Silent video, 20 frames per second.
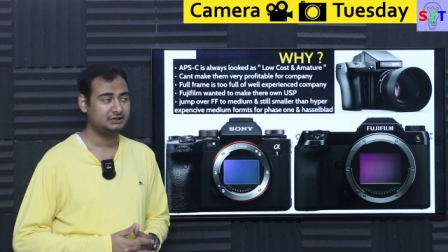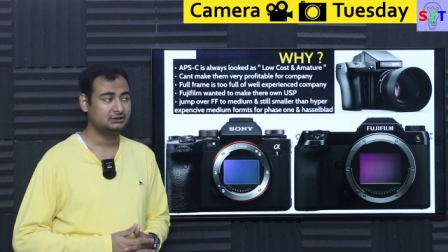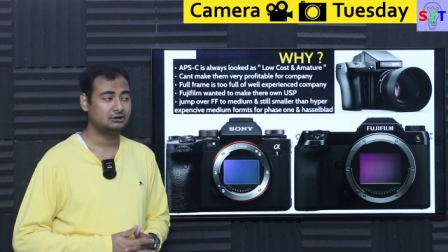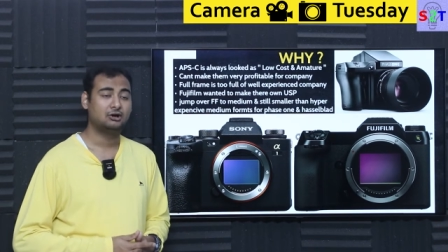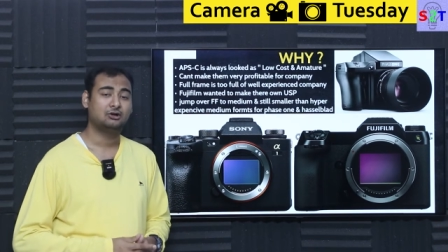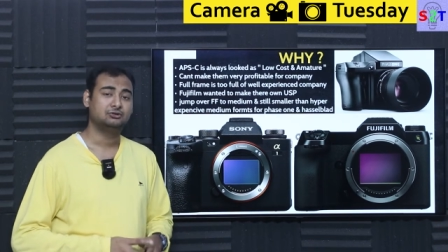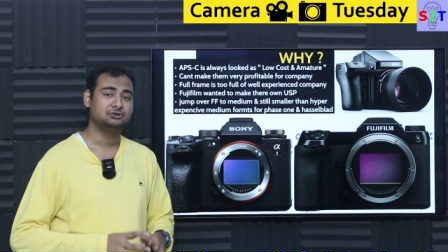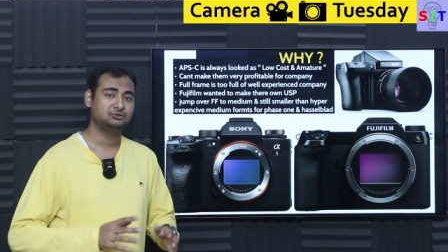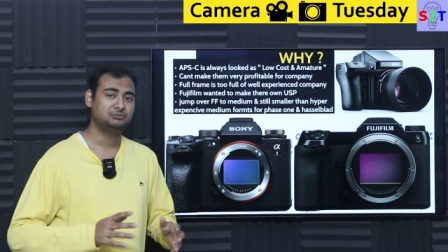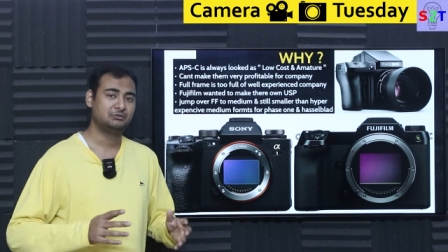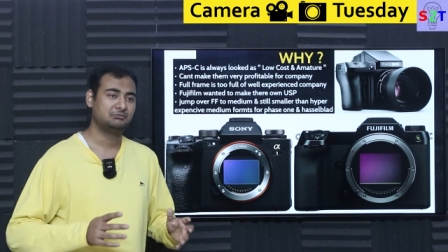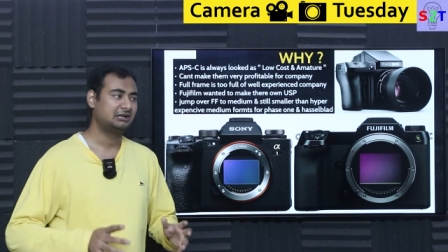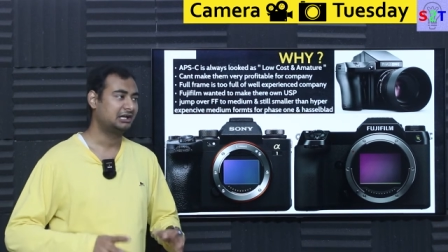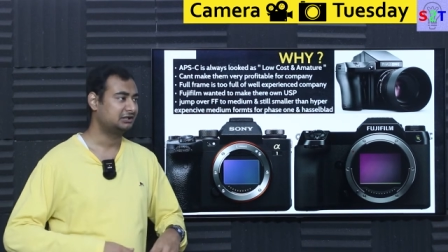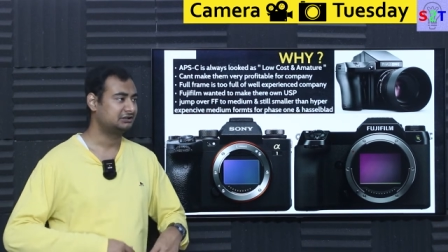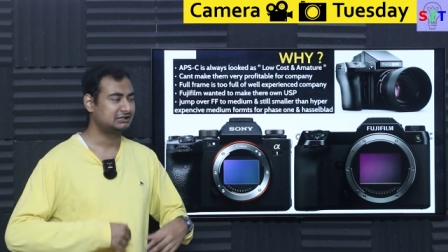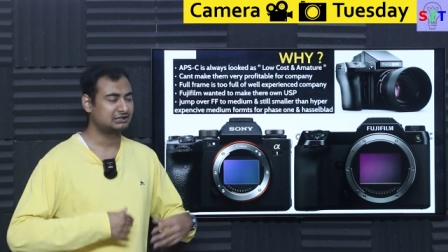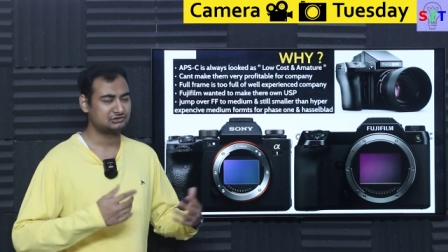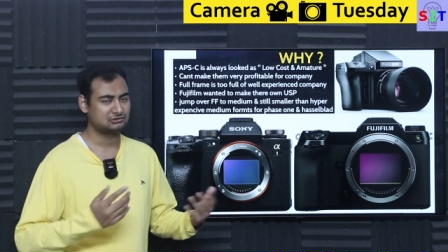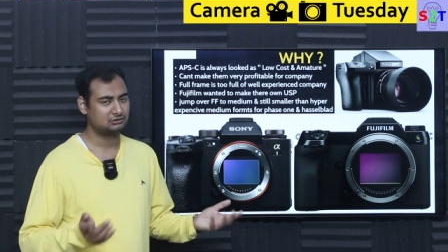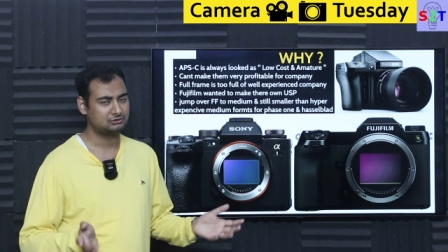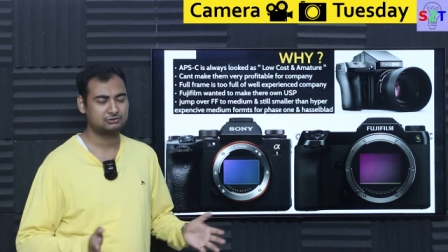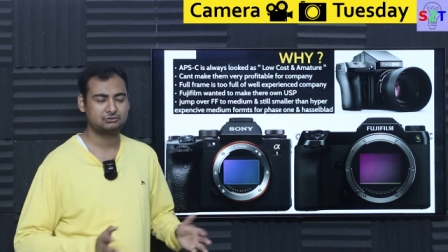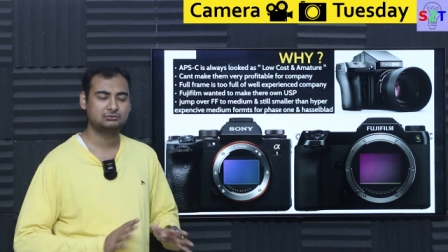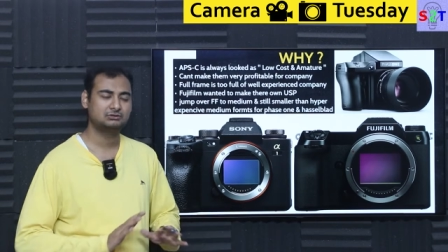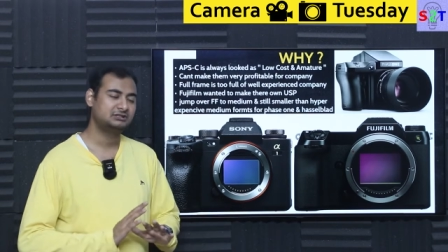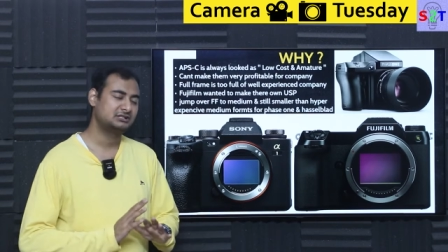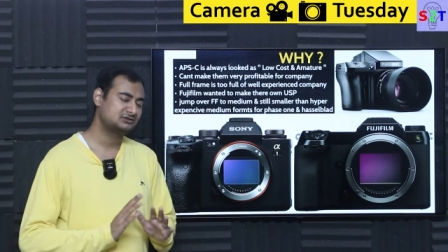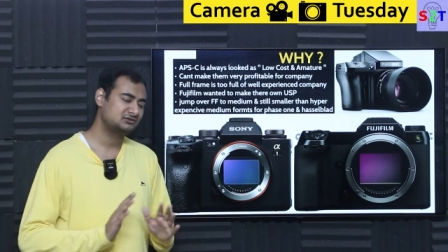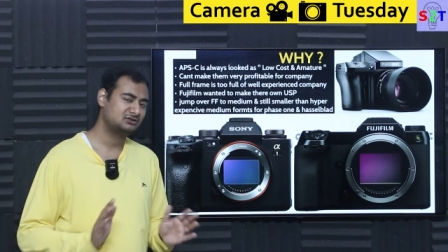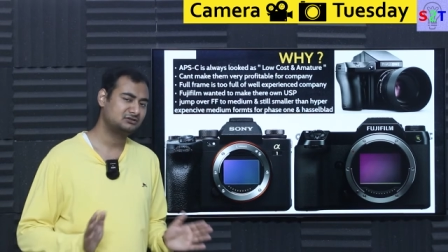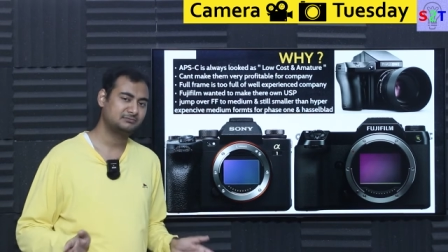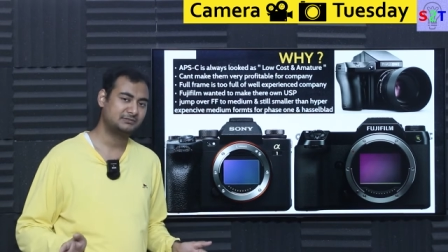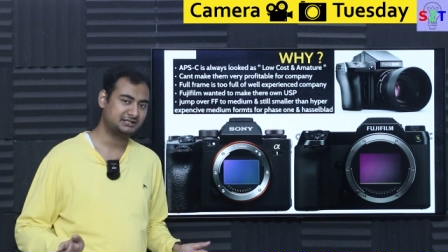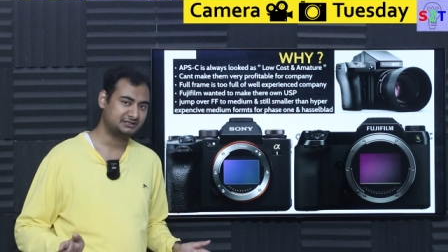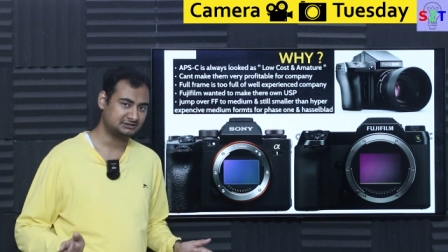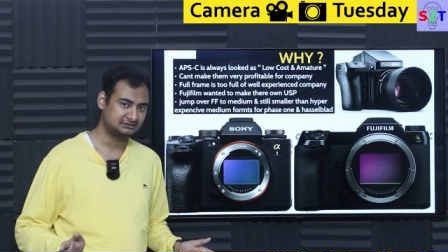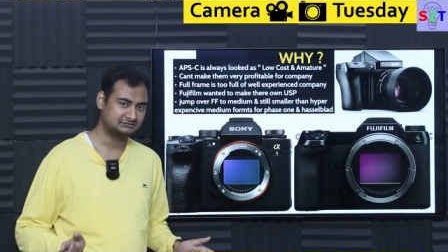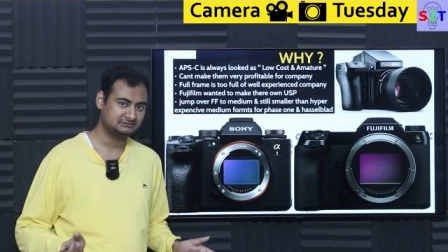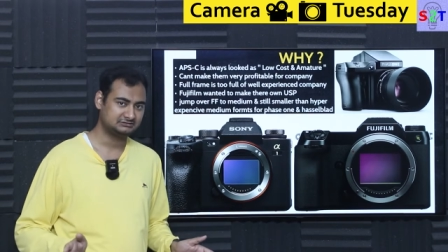Now you may be like, that's not true, does not
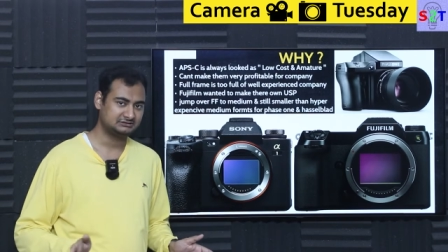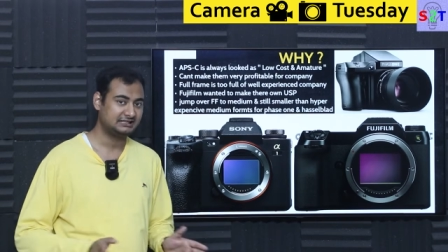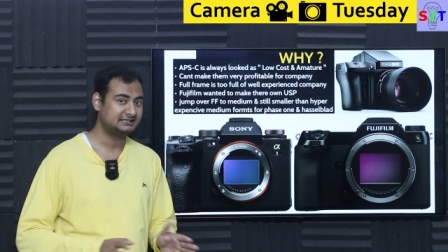matter.